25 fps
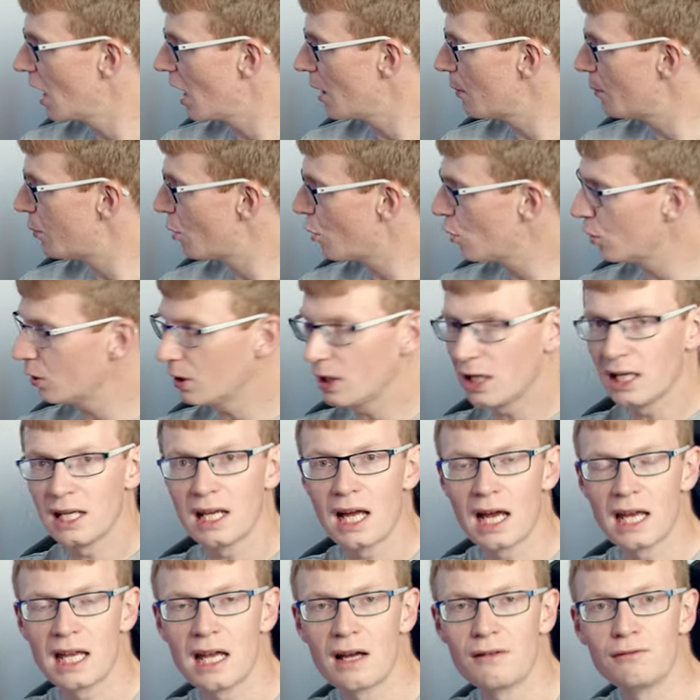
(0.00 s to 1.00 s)
Importantly,
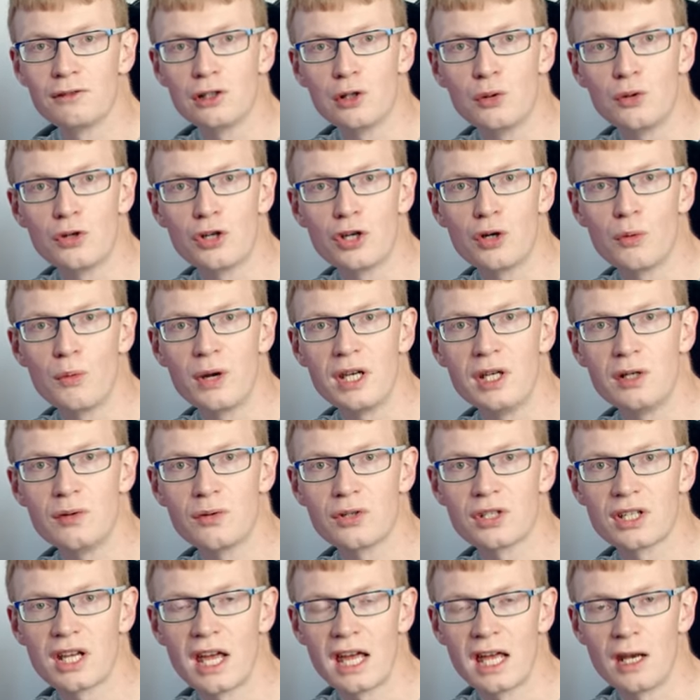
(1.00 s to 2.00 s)
I have loaded a
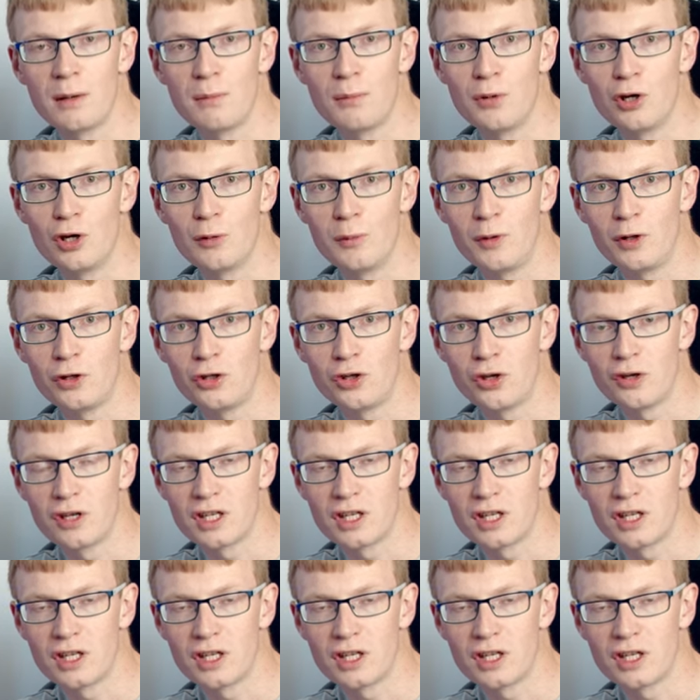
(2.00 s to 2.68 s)
Windows 10 bootable